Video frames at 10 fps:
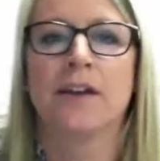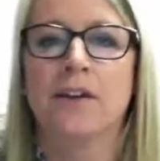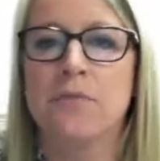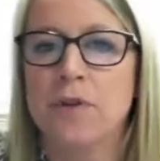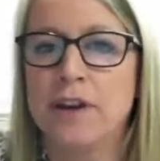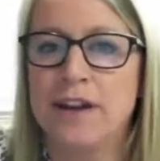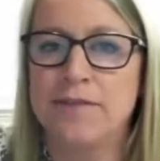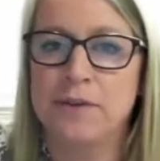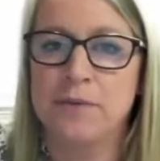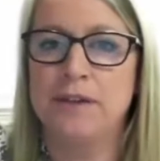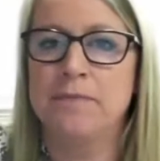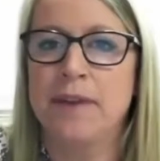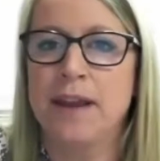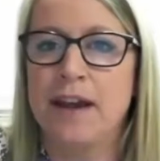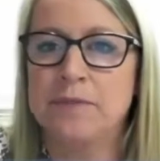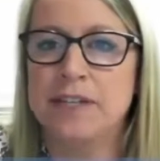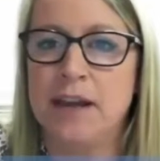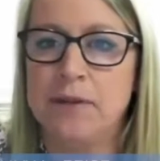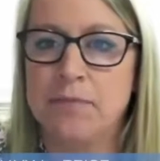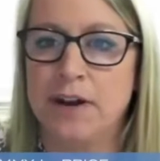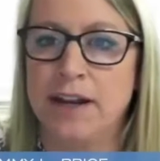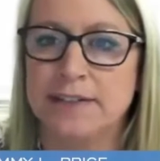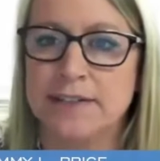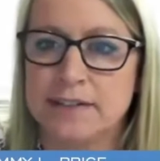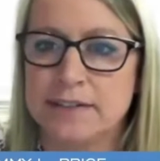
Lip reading: Good morning, everyone. I'm Tammy Price,